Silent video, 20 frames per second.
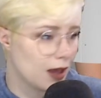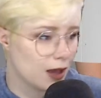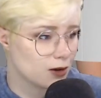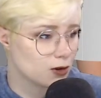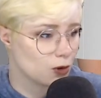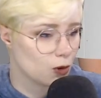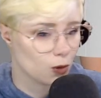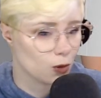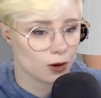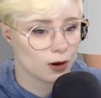
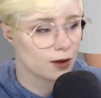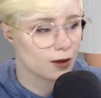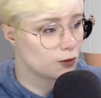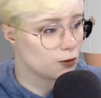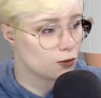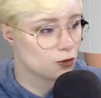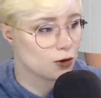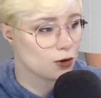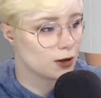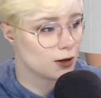or if
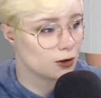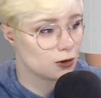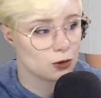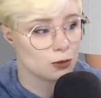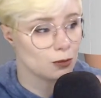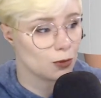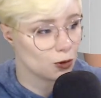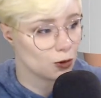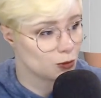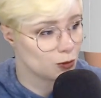you've tried to do
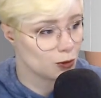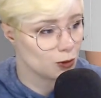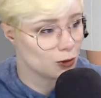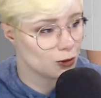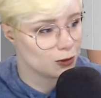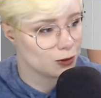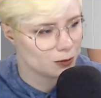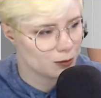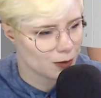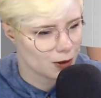
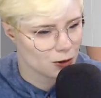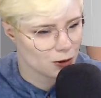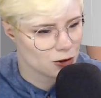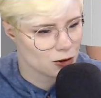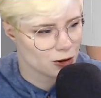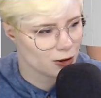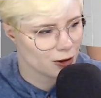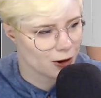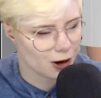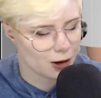multiple
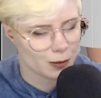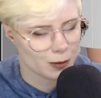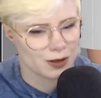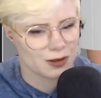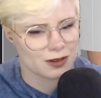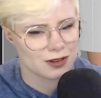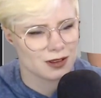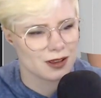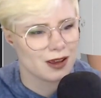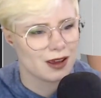modular
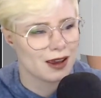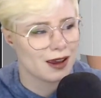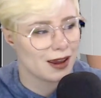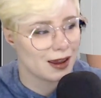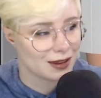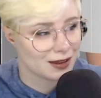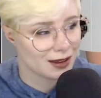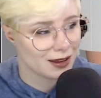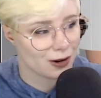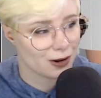garments
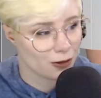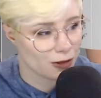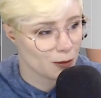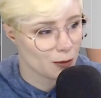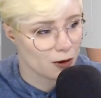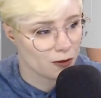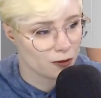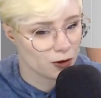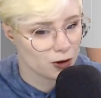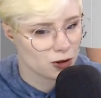and layer them
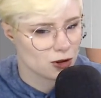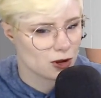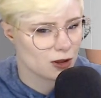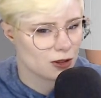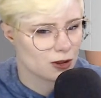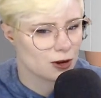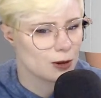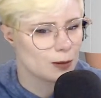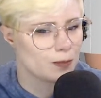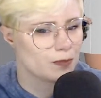over each
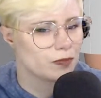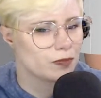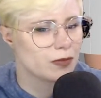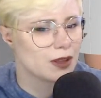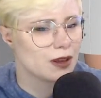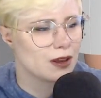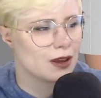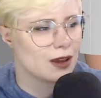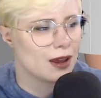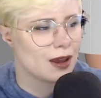other
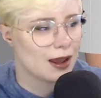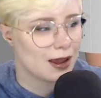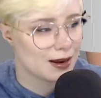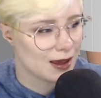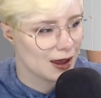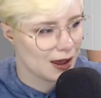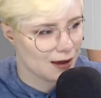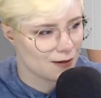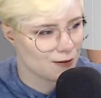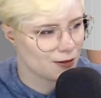and
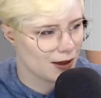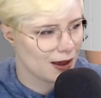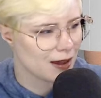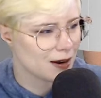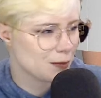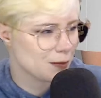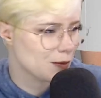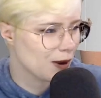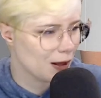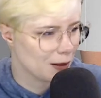have had
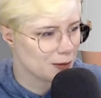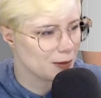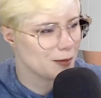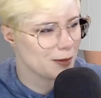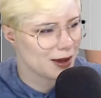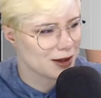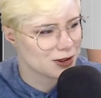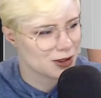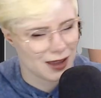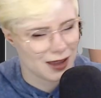a problem
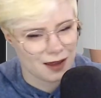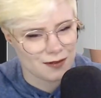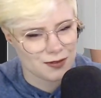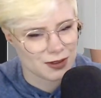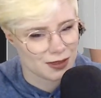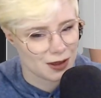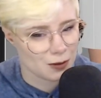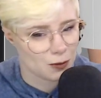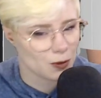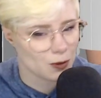actually
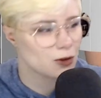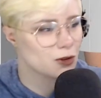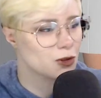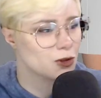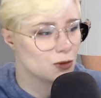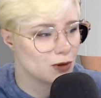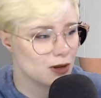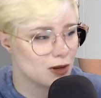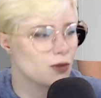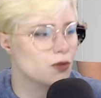having that work,
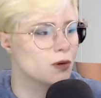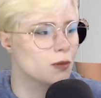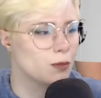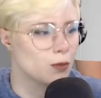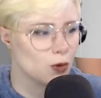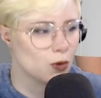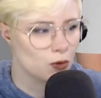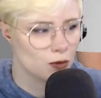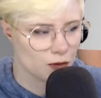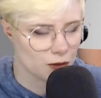you need to
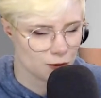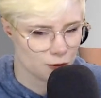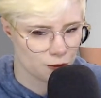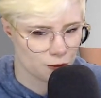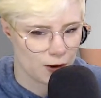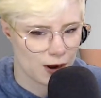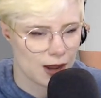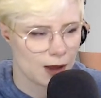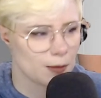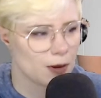remove the
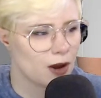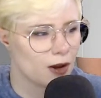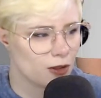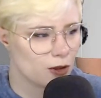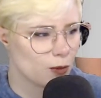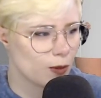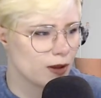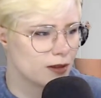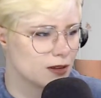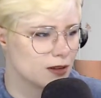frame.
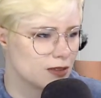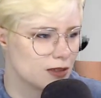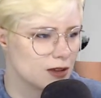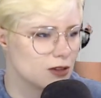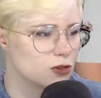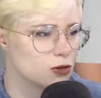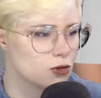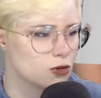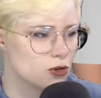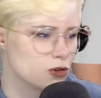Otherwise it
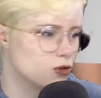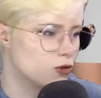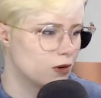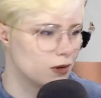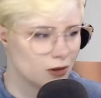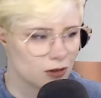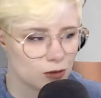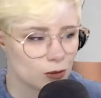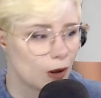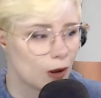thinks you're just
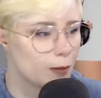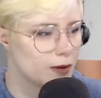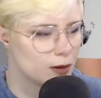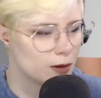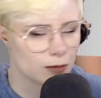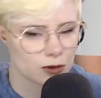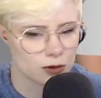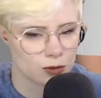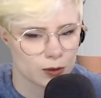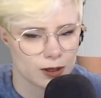trying to swap it
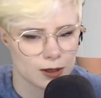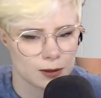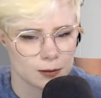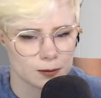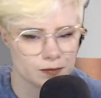in between.